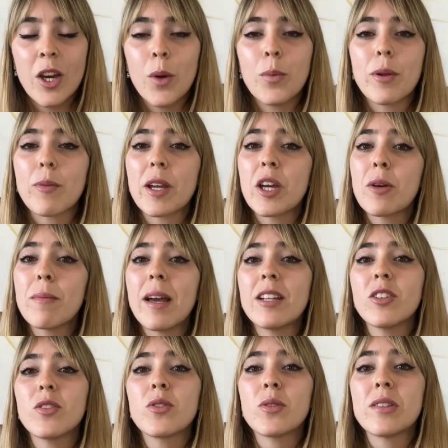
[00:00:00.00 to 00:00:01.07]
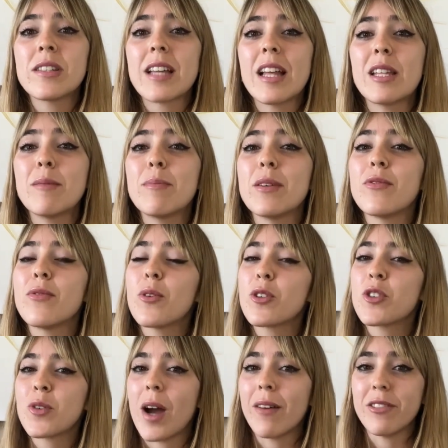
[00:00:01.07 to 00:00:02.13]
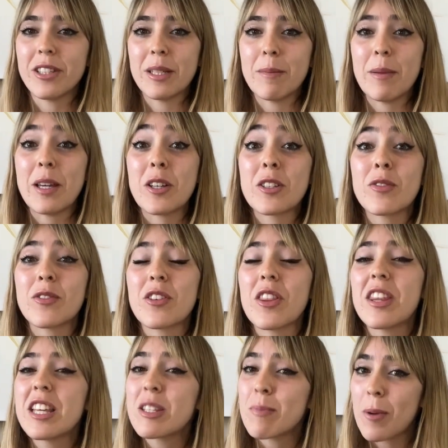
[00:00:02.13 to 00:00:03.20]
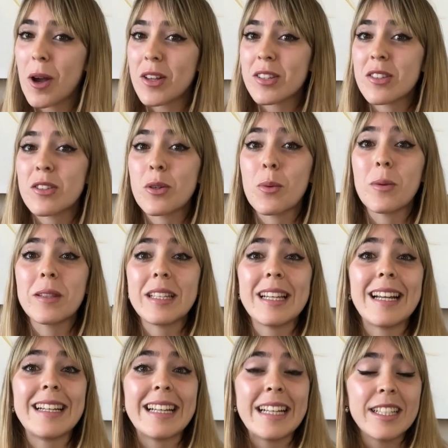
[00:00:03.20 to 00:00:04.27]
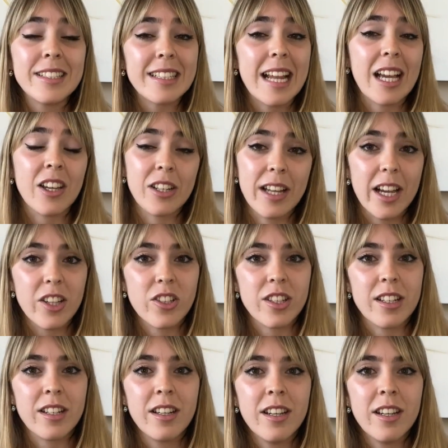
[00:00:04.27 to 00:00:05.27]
We recommend you to install it before traveling because for this process you will need an internet connection.